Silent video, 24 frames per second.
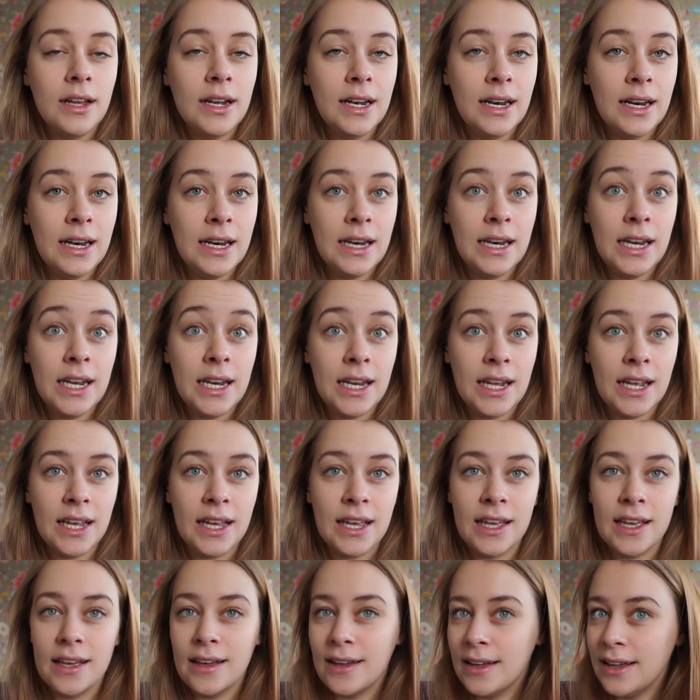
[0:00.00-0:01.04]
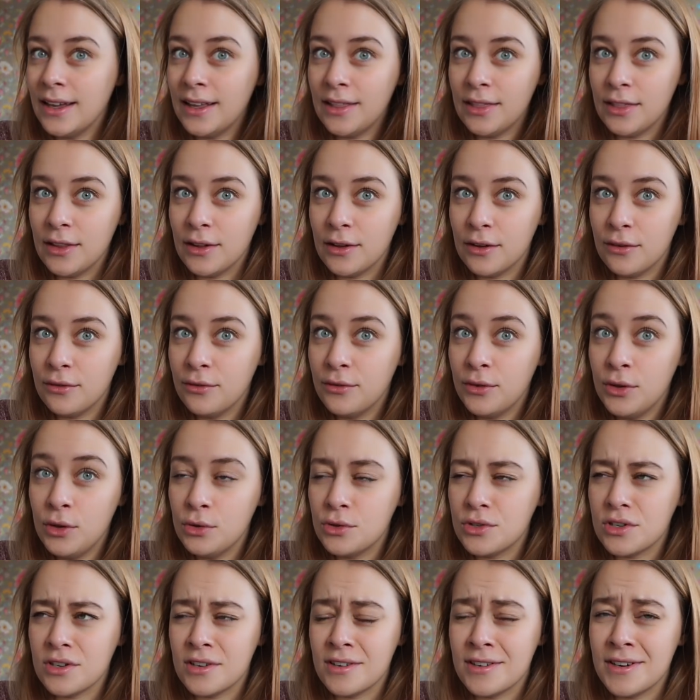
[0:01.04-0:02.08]
knitting in the
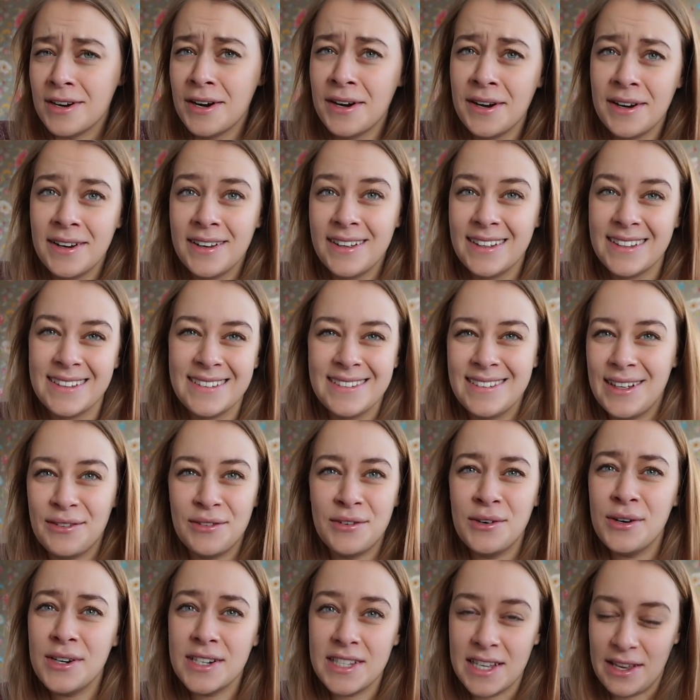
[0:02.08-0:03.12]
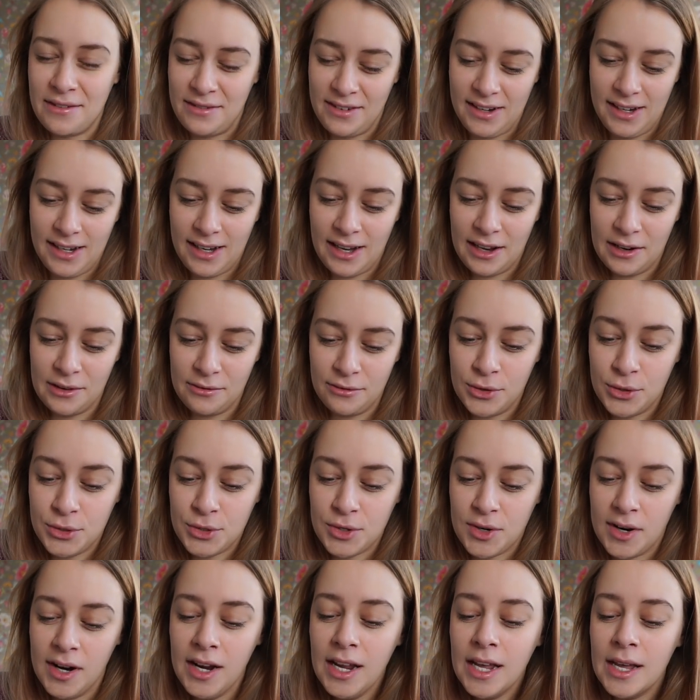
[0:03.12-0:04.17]
future. Of course I have knitting in the
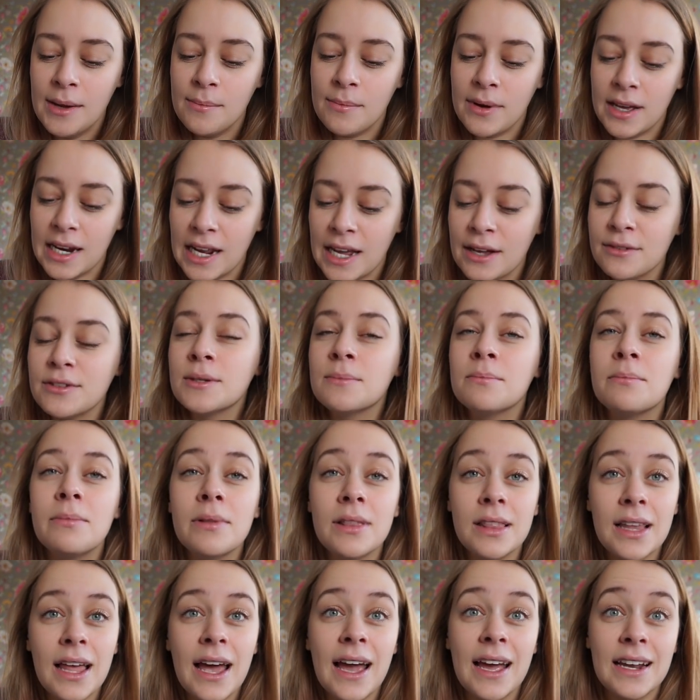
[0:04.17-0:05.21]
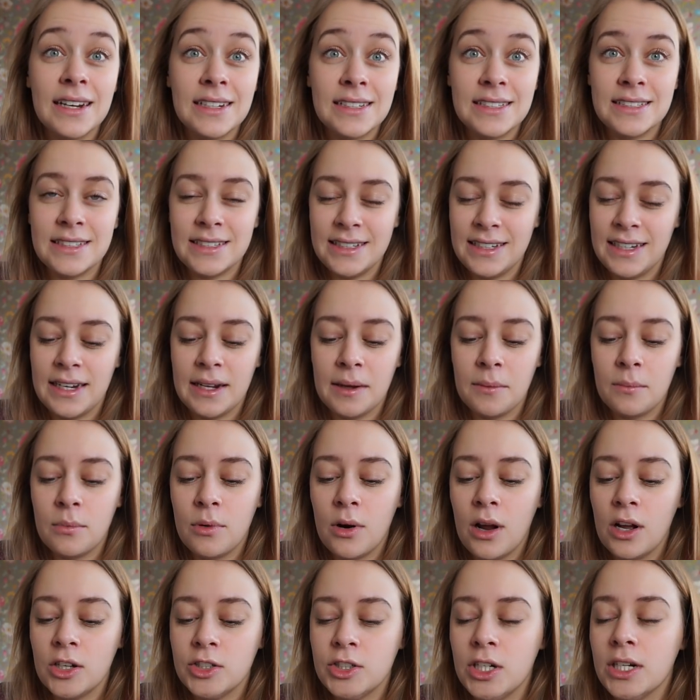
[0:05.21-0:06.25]
future, but I have some planned knitting
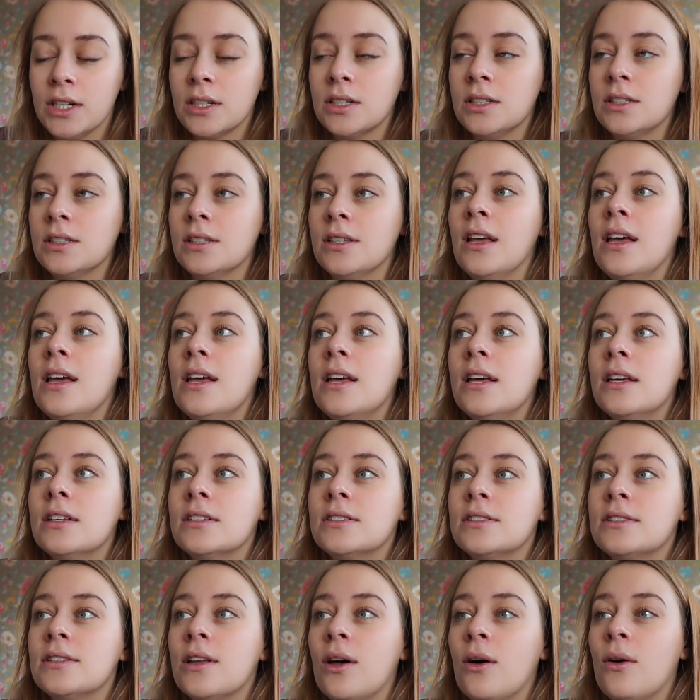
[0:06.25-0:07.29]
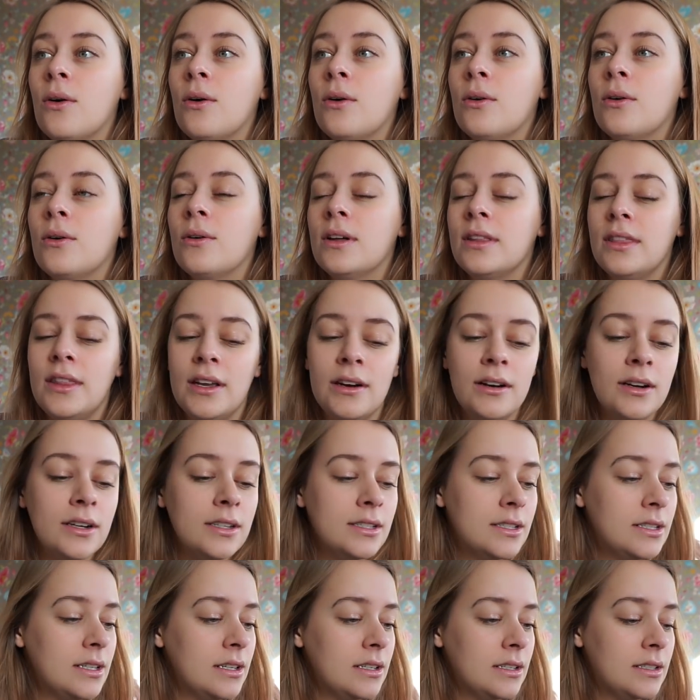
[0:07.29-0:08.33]
projects. So there
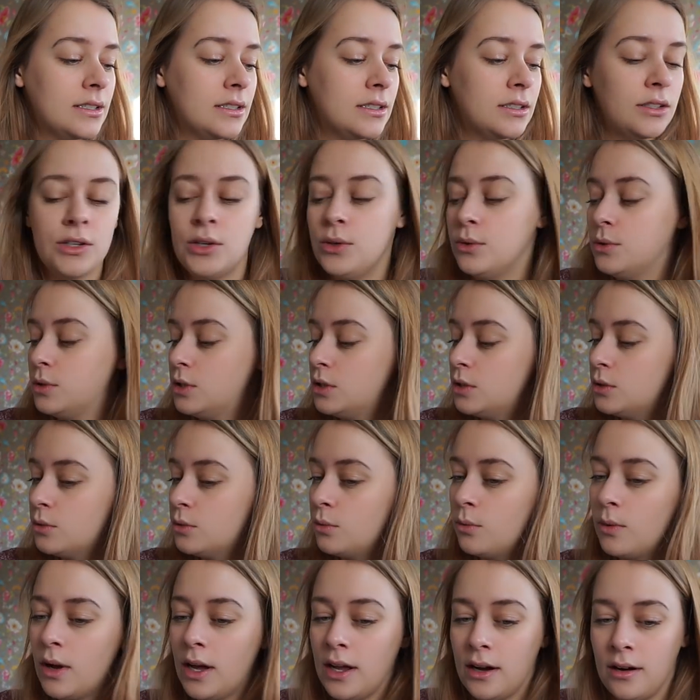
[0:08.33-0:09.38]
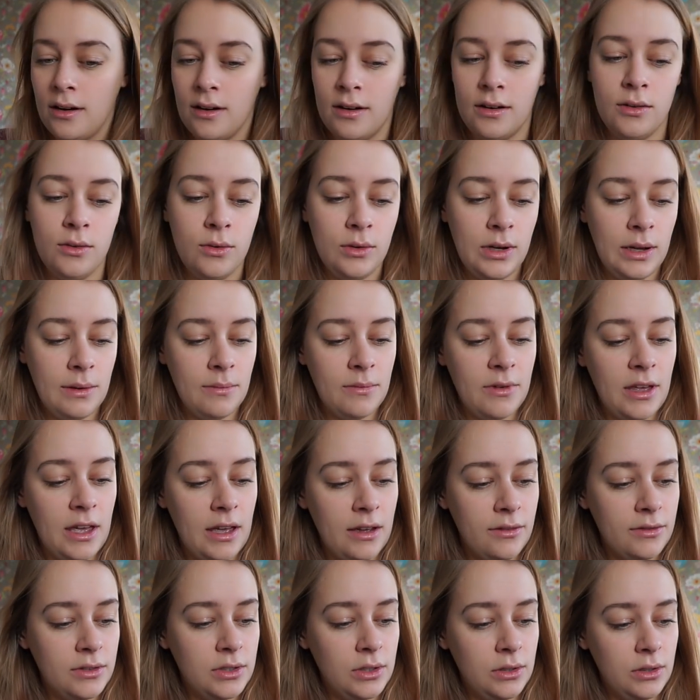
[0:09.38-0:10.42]
is this new sweater, oh, I
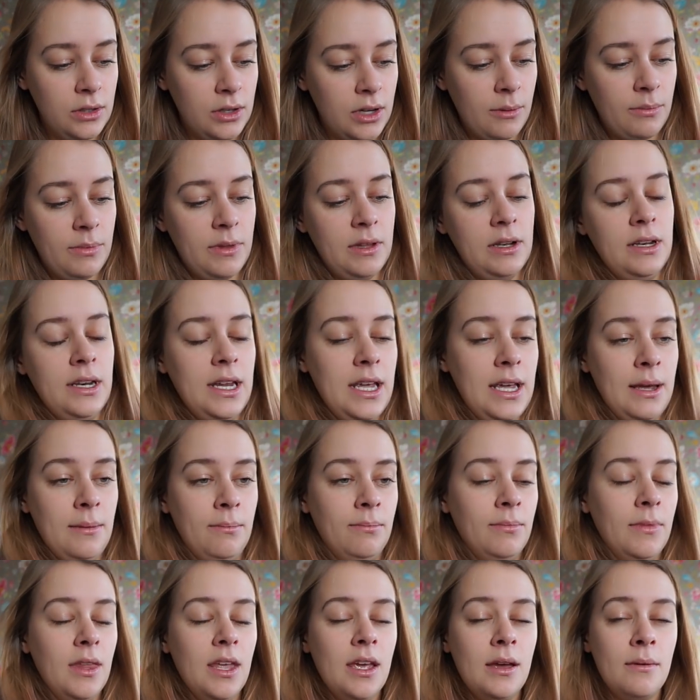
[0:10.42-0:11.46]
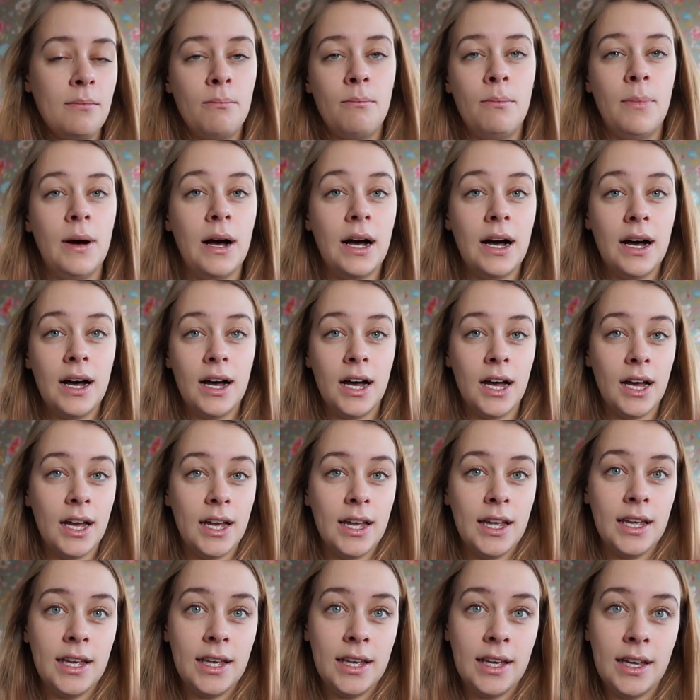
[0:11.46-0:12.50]
have to look up the name,
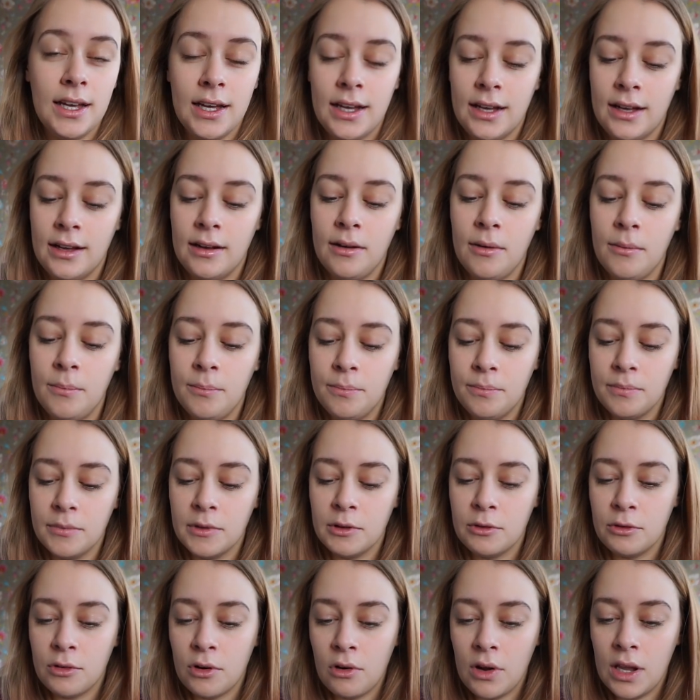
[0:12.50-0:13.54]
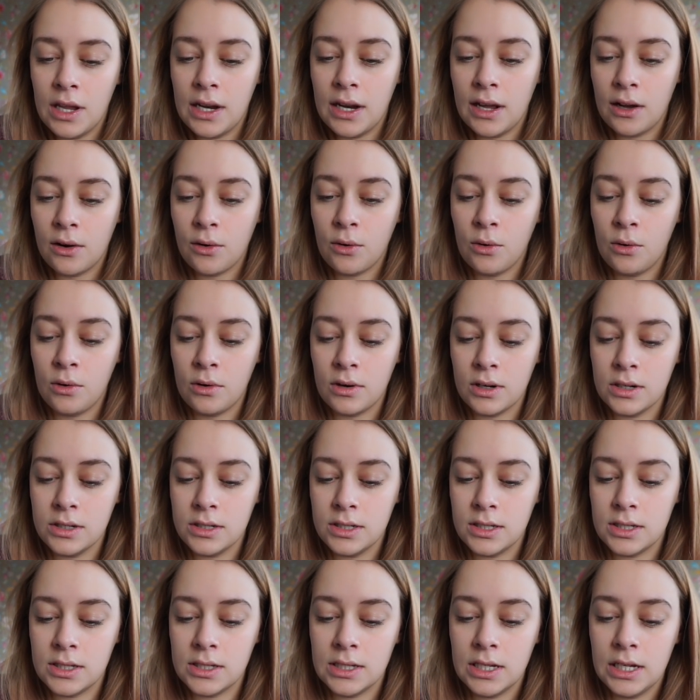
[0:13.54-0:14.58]
by Verena
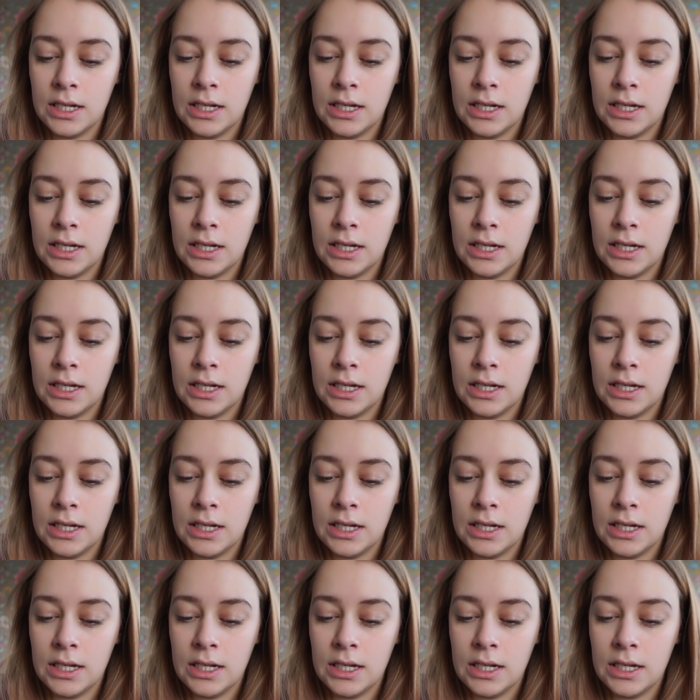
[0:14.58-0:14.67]
Gorse,